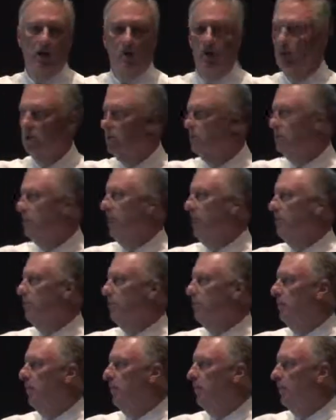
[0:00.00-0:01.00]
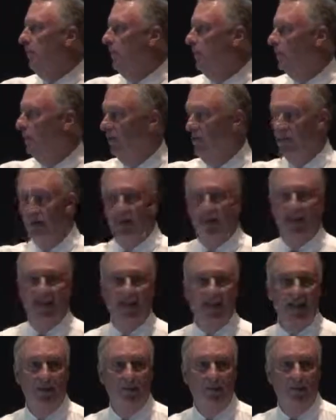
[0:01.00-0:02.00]
What's the capability within
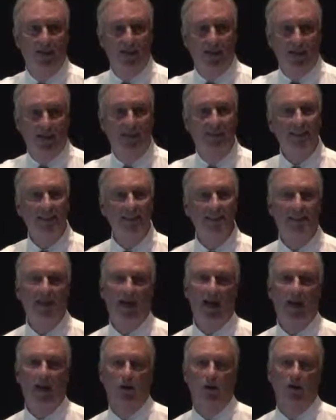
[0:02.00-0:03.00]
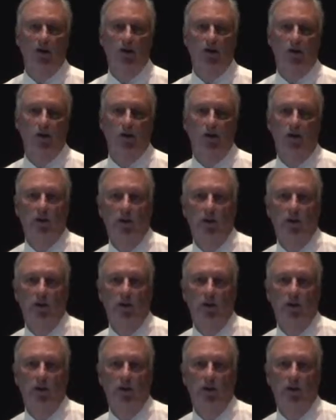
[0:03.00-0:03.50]
the implant itself?